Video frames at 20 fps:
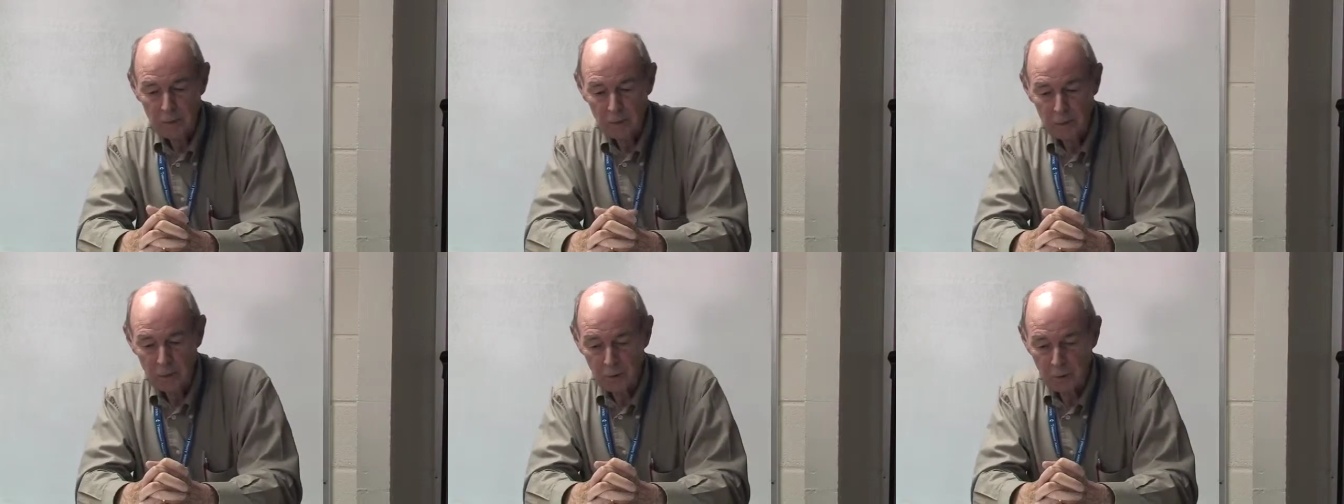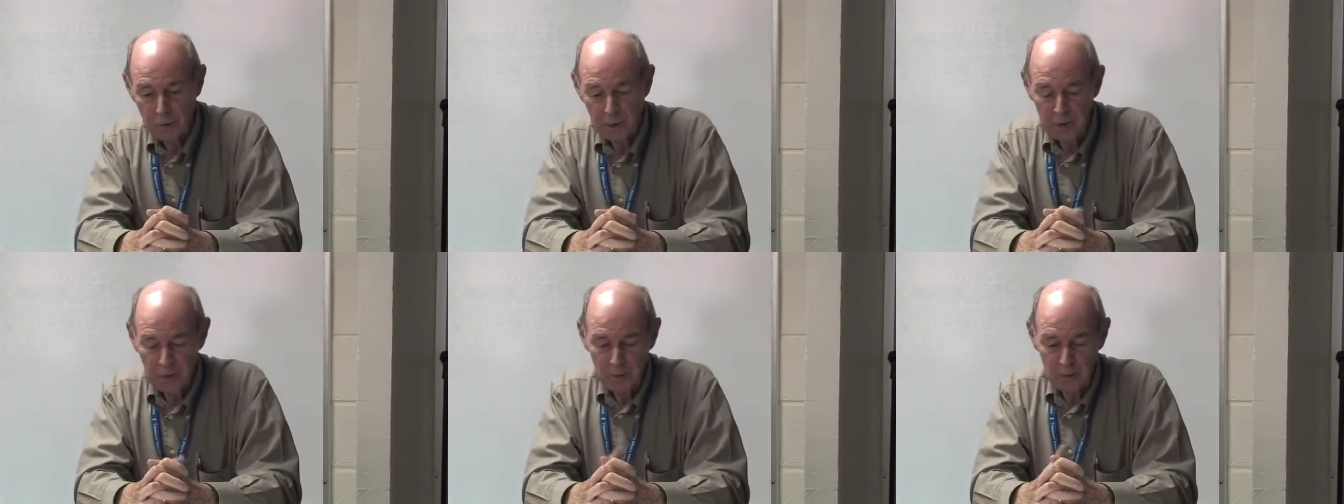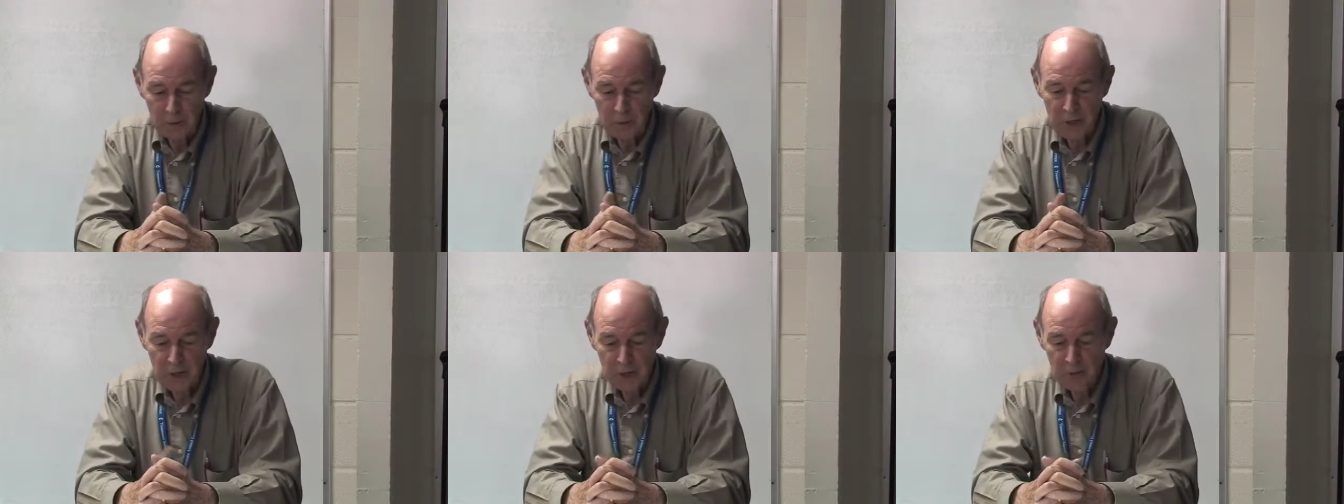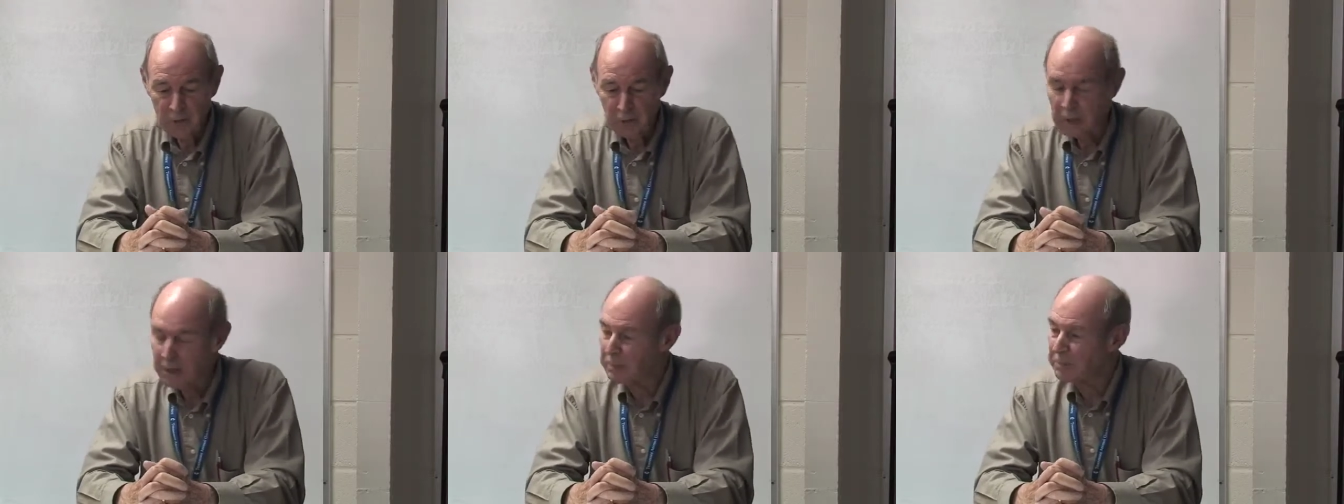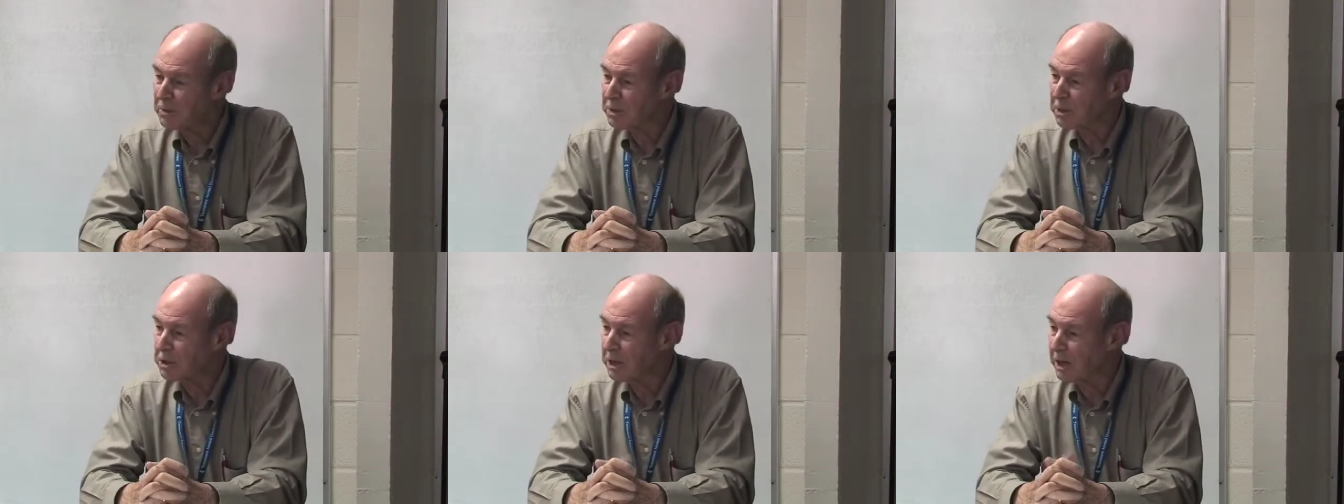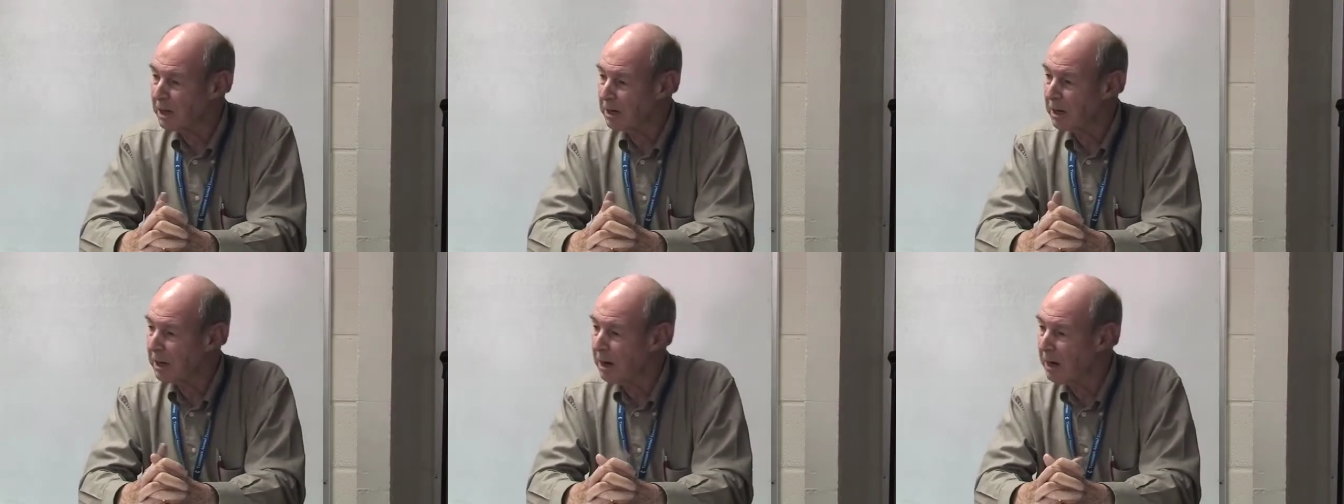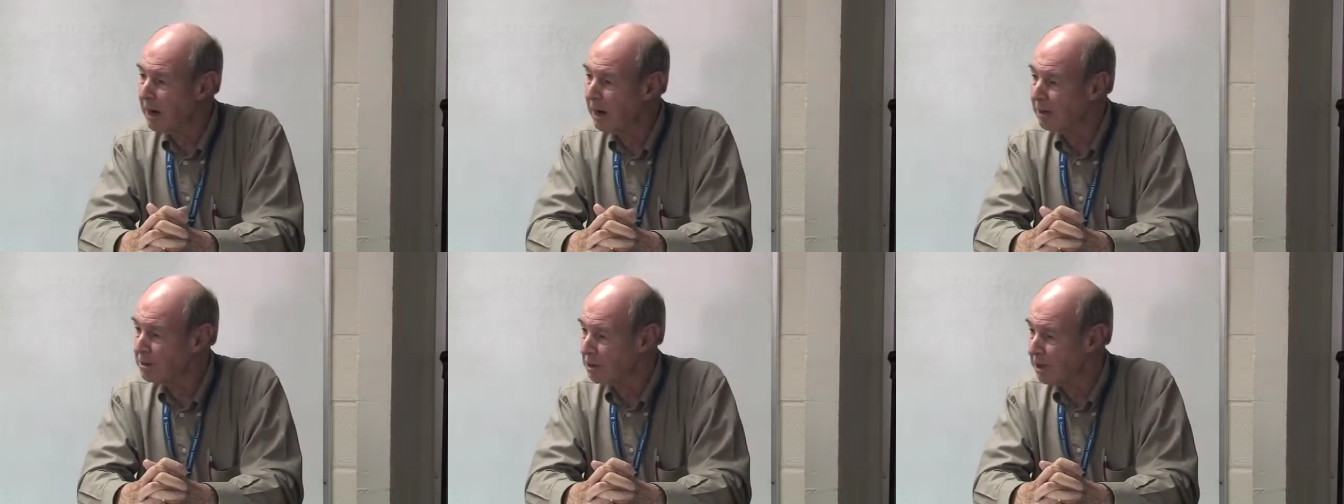so we arranged for them to stay at our
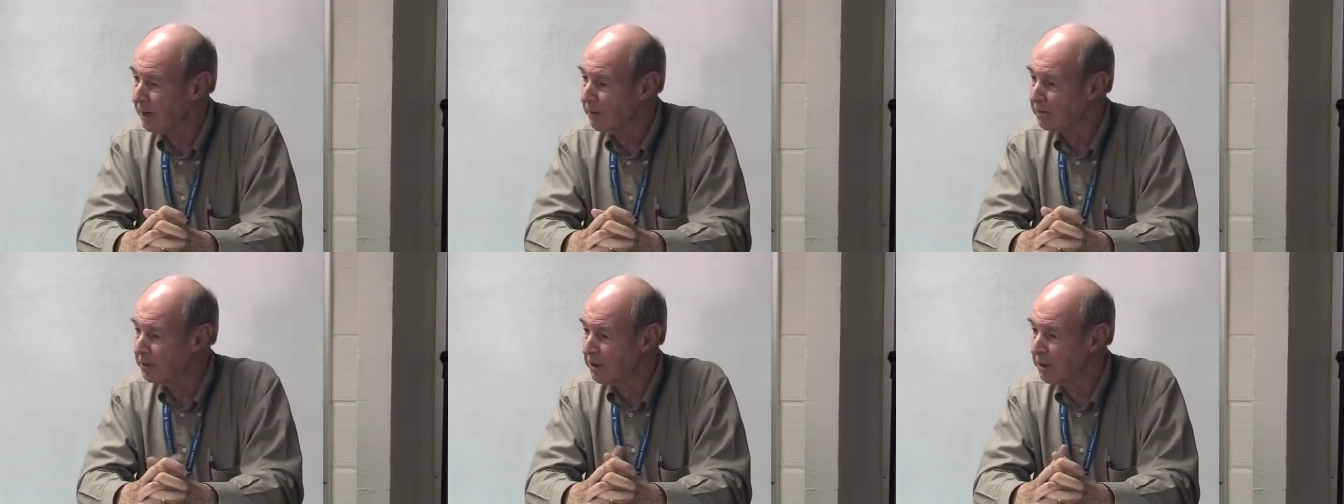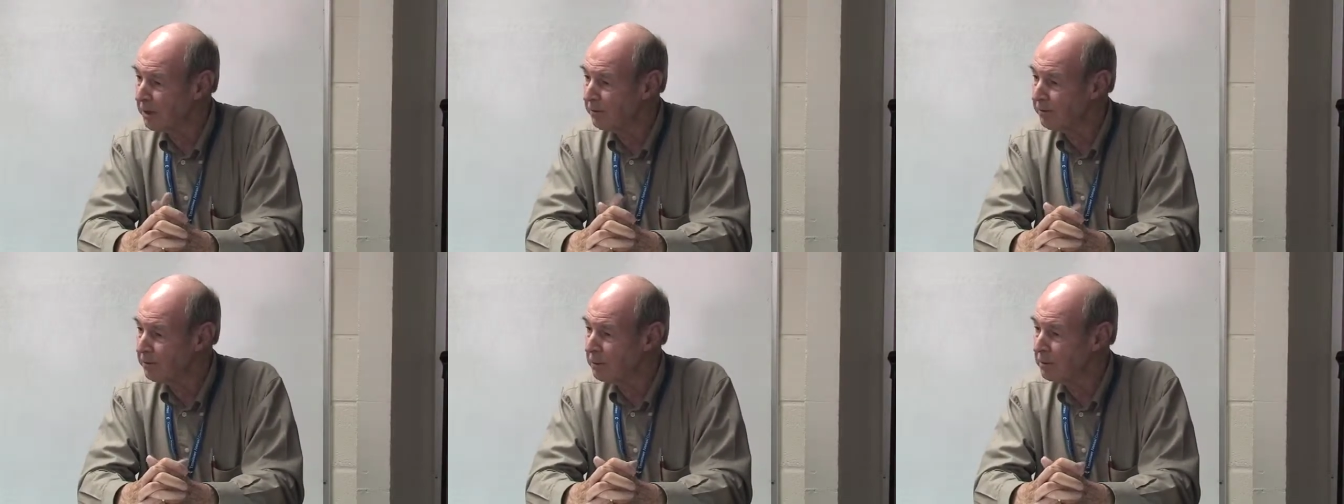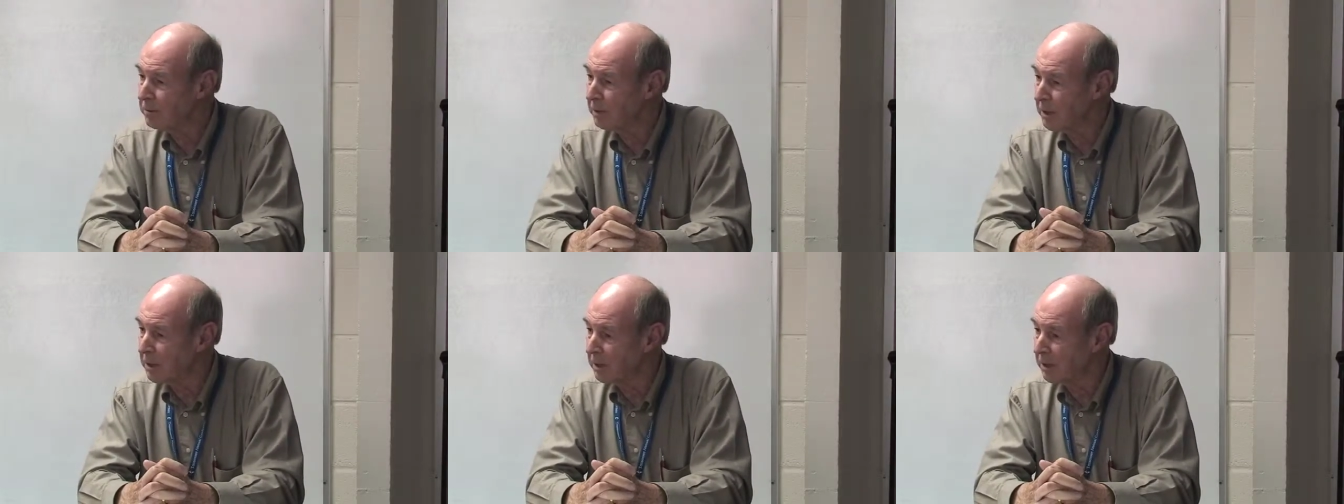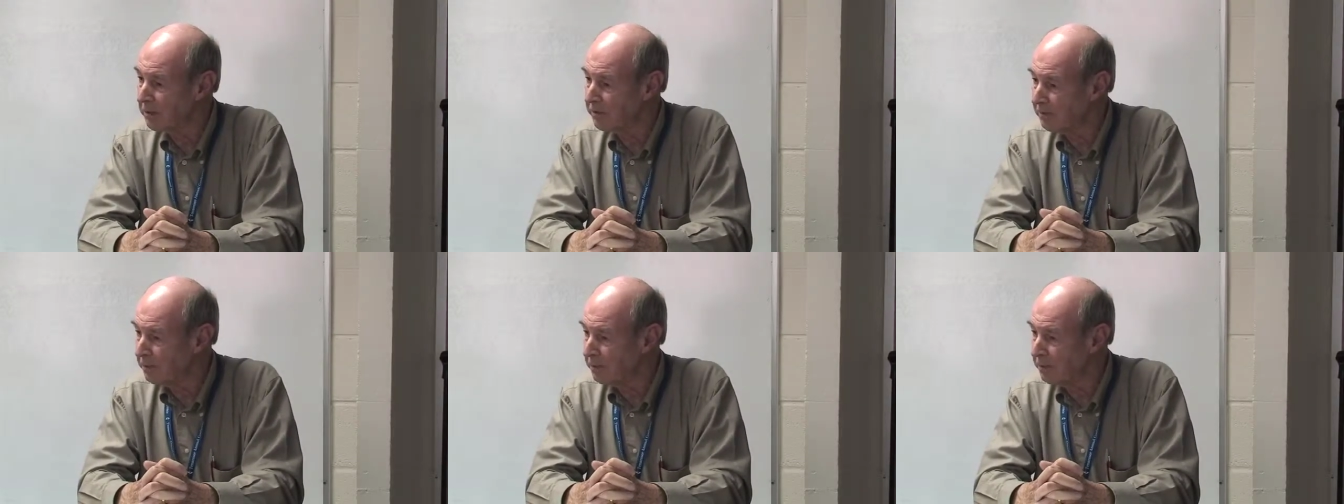house after they flew in on